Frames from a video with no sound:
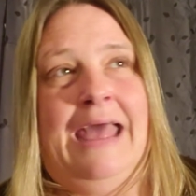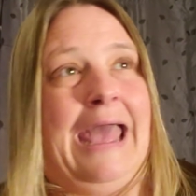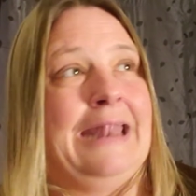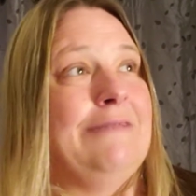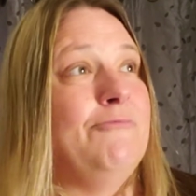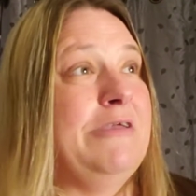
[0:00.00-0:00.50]

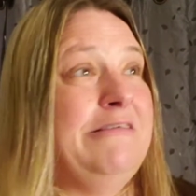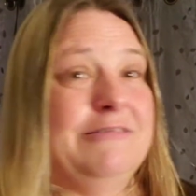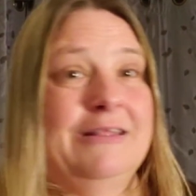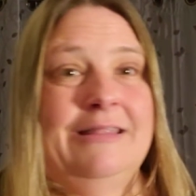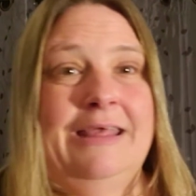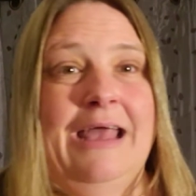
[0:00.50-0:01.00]
And
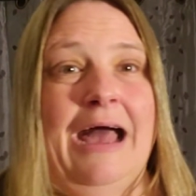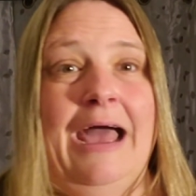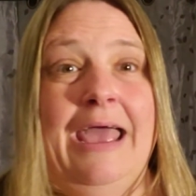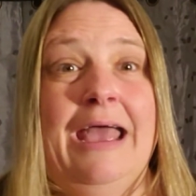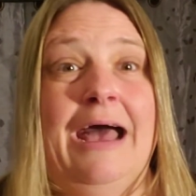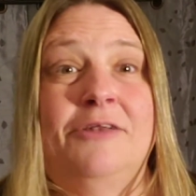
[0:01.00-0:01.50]
recently
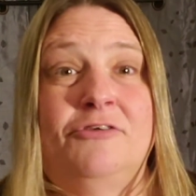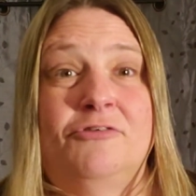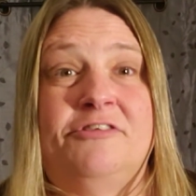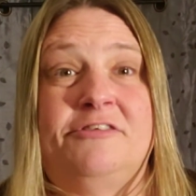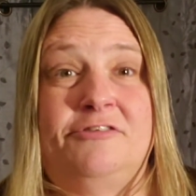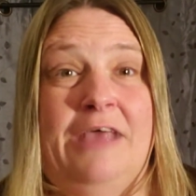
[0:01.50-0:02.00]
I
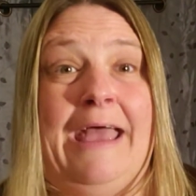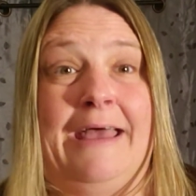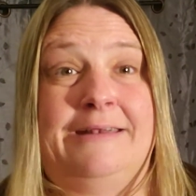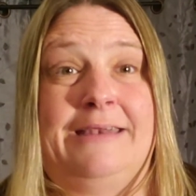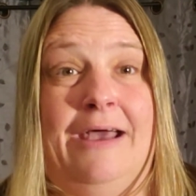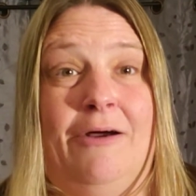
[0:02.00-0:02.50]

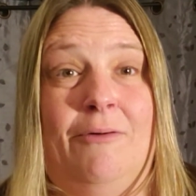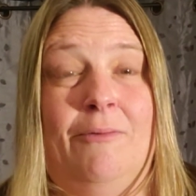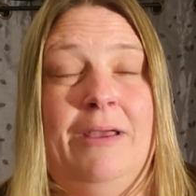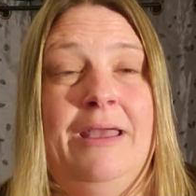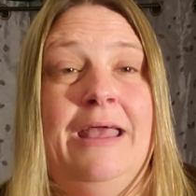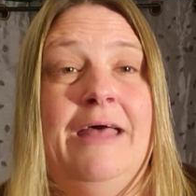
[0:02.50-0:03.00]
understand
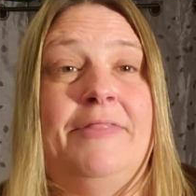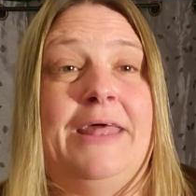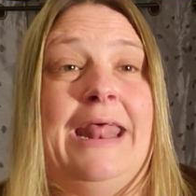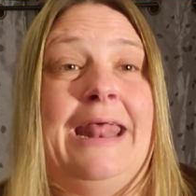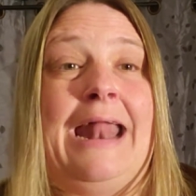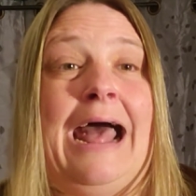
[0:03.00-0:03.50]
now
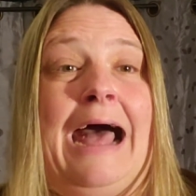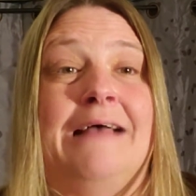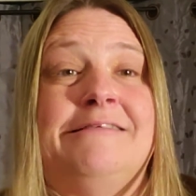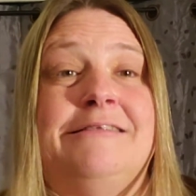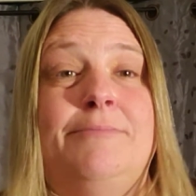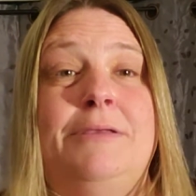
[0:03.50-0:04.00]
that it
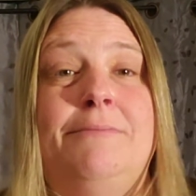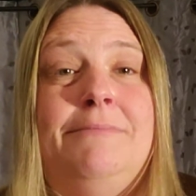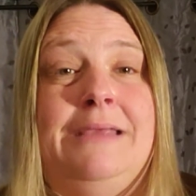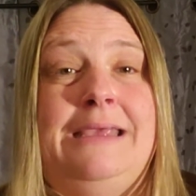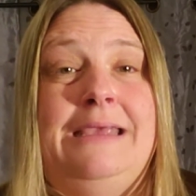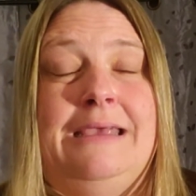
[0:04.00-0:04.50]
has to be
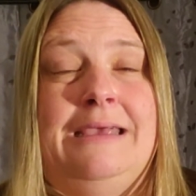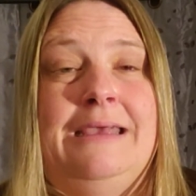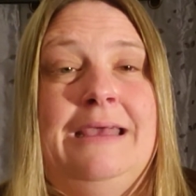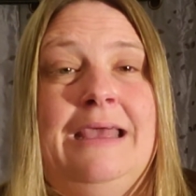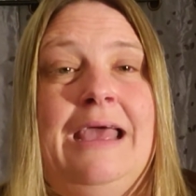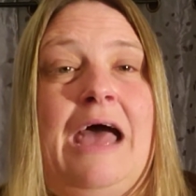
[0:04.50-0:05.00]
me
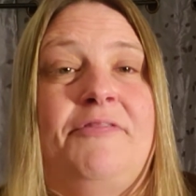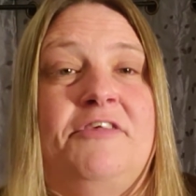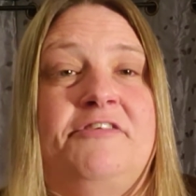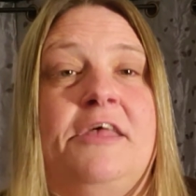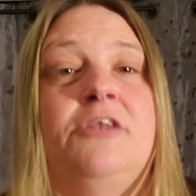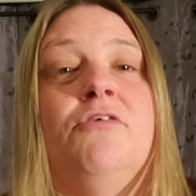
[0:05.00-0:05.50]
at the
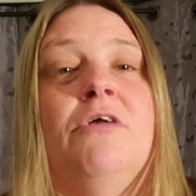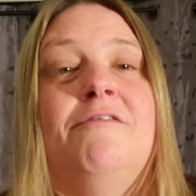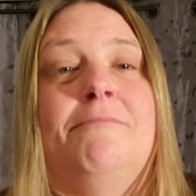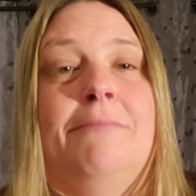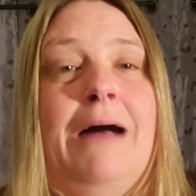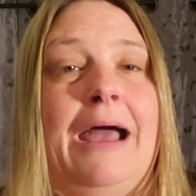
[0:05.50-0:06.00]
center
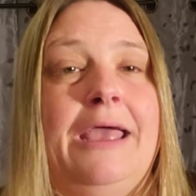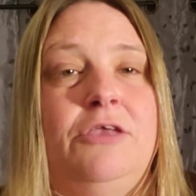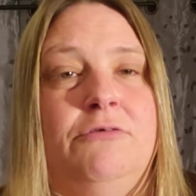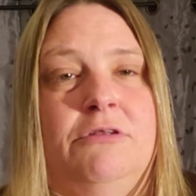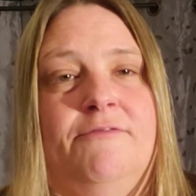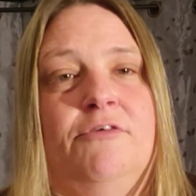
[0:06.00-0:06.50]
of my
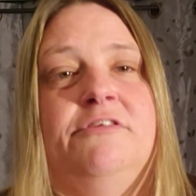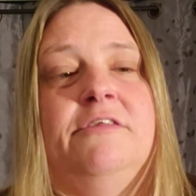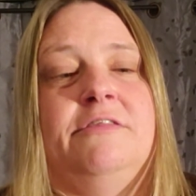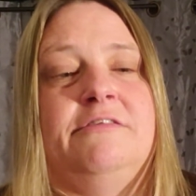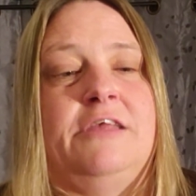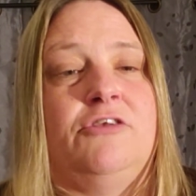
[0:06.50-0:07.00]
universe, at
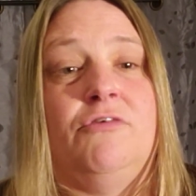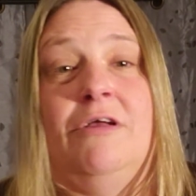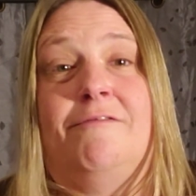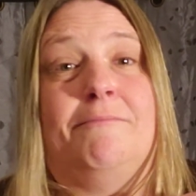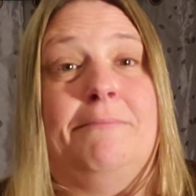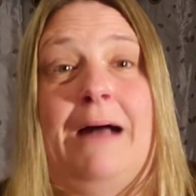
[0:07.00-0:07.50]
the center
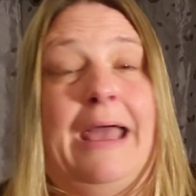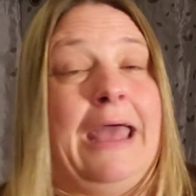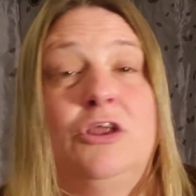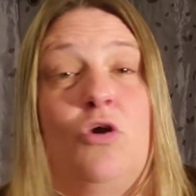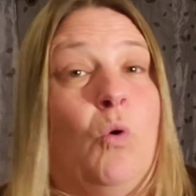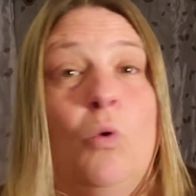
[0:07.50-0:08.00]
of my
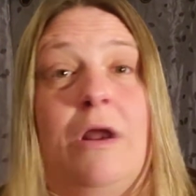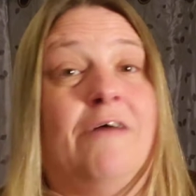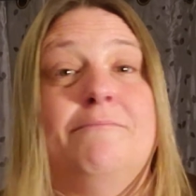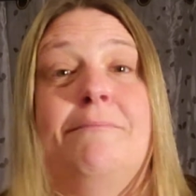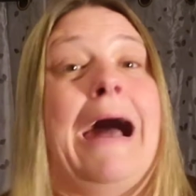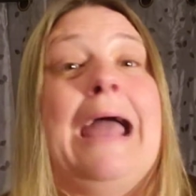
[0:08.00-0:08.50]
and core
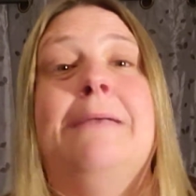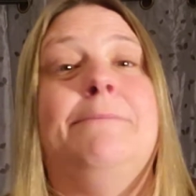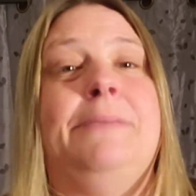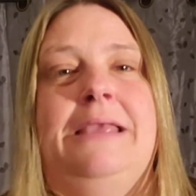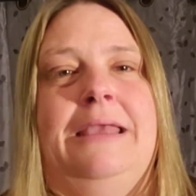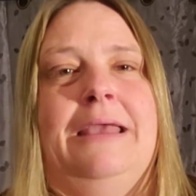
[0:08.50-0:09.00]
of my
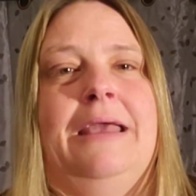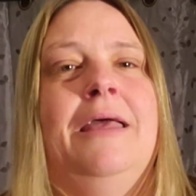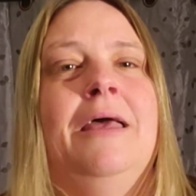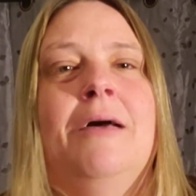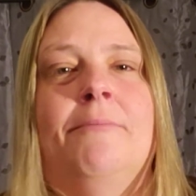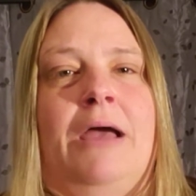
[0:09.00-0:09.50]
being.
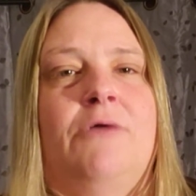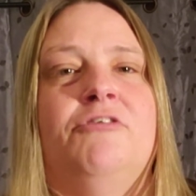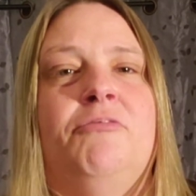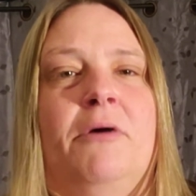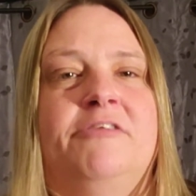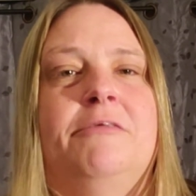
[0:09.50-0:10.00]
My
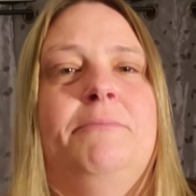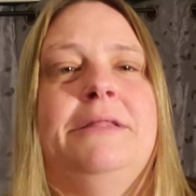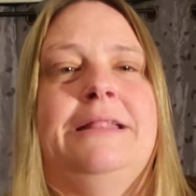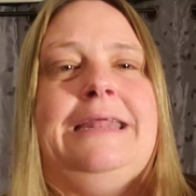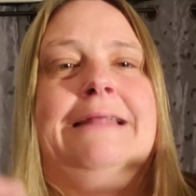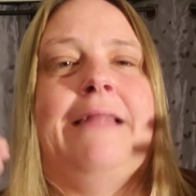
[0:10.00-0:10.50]

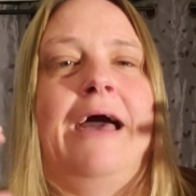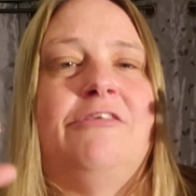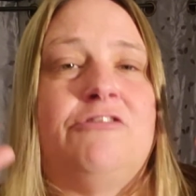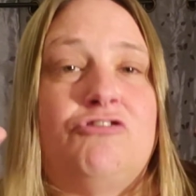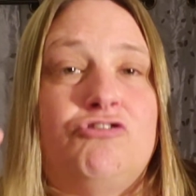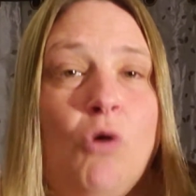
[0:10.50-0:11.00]
responsibility lies
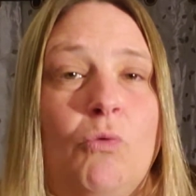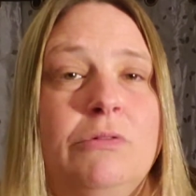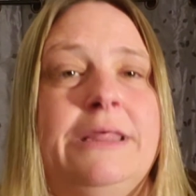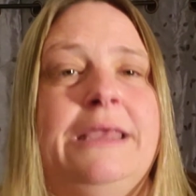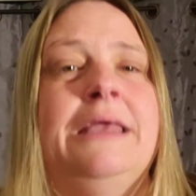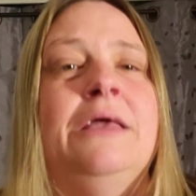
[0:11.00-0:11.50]

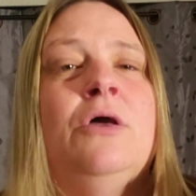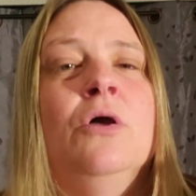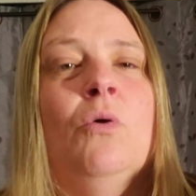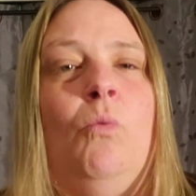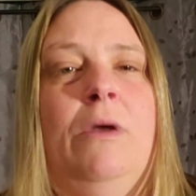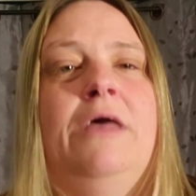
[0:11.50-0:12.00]
solely
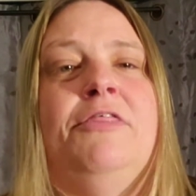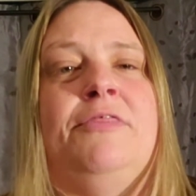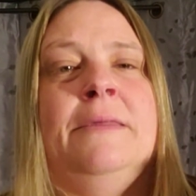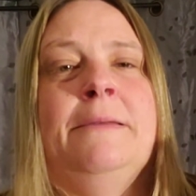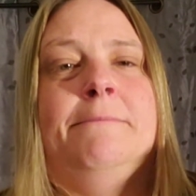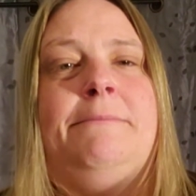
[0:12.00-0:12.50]
with
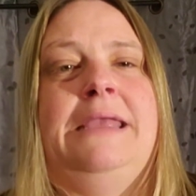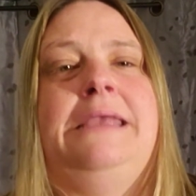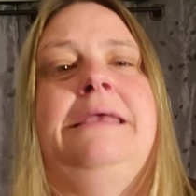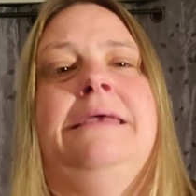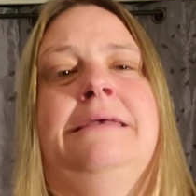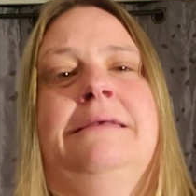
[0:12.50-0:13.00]
me.